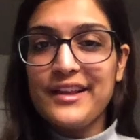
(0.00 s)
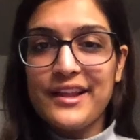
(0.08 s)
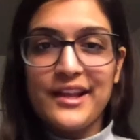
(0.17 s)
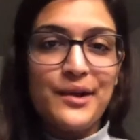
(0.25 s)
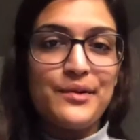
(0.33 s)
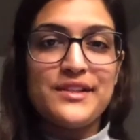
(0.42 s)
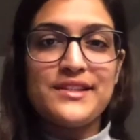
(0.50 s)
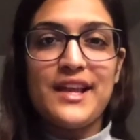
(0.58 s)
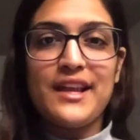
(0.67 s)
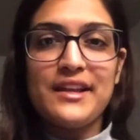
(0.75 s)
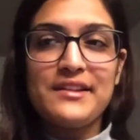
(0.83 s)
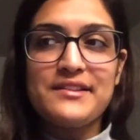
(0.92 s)
Like I was
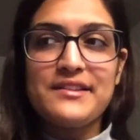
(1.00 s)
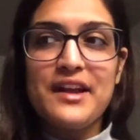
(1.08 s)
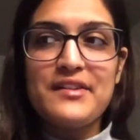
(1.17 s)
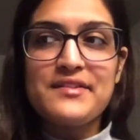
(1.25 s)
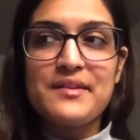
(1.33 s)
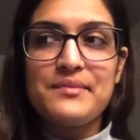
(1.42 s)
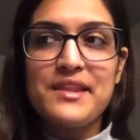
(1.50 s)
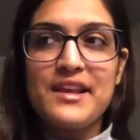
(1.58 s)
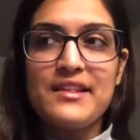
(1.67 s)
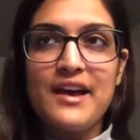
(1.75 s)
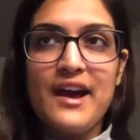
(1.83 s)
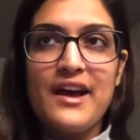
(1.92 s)
saying, it's not
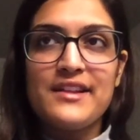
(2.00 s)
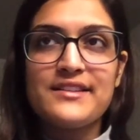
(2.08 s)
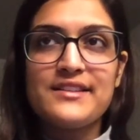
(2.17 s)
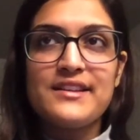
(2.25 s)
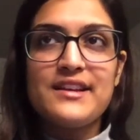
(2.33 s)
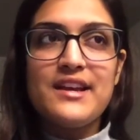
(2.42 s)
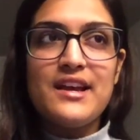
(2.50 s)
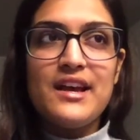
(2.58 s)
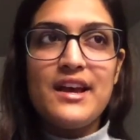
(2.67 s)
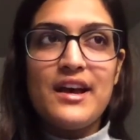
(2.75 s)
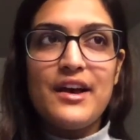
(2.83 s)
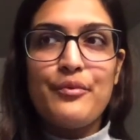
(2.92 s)
something that
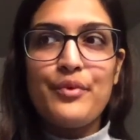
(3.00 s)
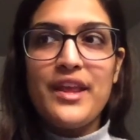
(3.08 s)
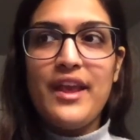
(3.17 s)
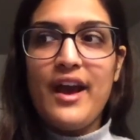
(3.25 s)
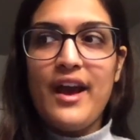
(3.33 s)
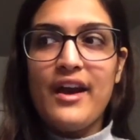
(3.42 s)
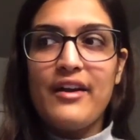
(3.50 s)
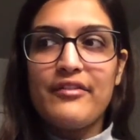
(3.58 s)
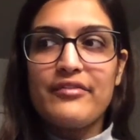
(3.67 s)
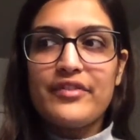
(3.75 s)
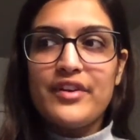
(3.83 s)
we have